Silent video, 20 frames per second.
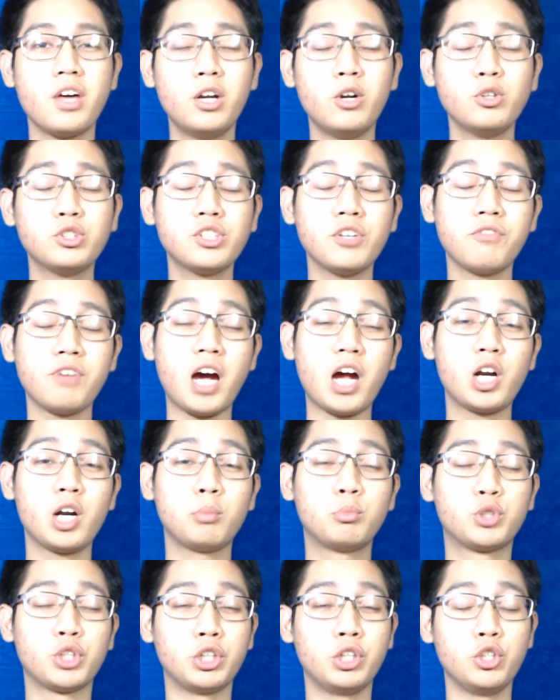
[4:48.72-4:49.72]
The notes of
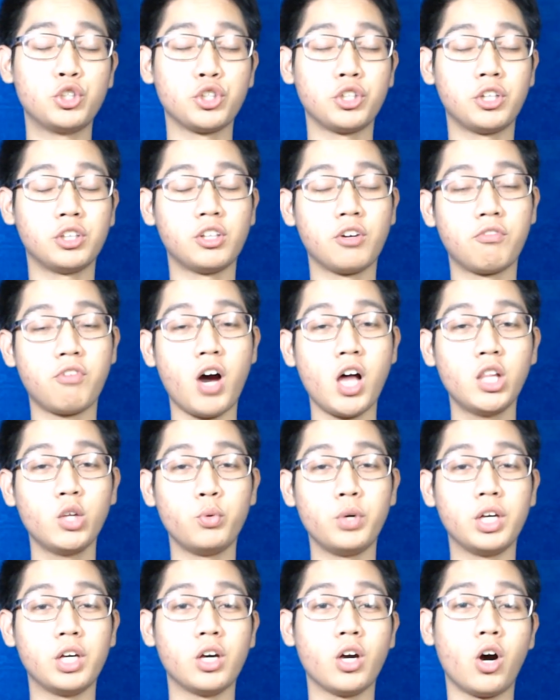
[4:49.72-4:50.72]
Arab Tradition are the
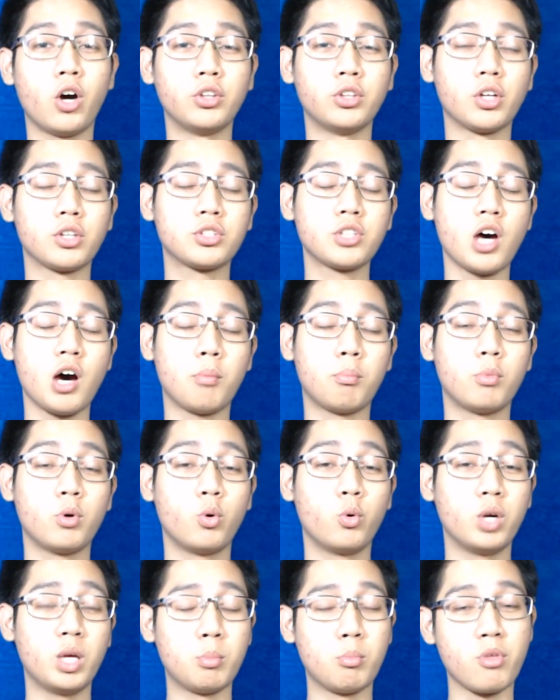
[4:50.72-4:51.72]
following. On the top,
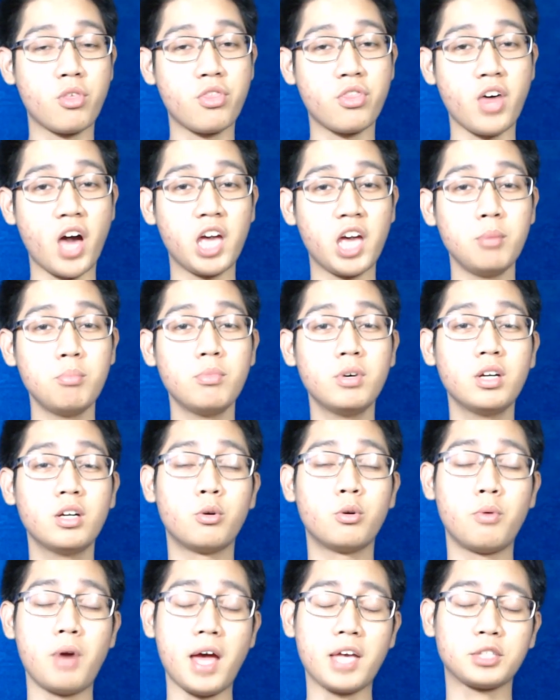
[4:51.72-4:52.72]
we have thyme,
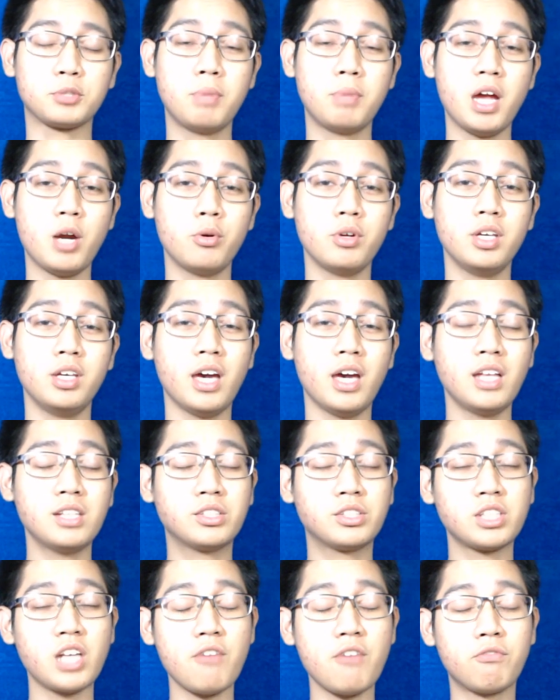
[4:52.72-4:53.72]
raspberry,
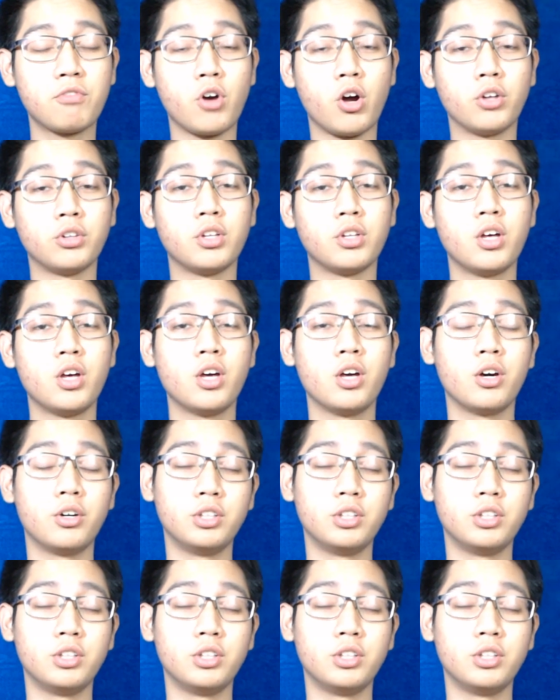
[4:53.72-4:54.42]
and saffron.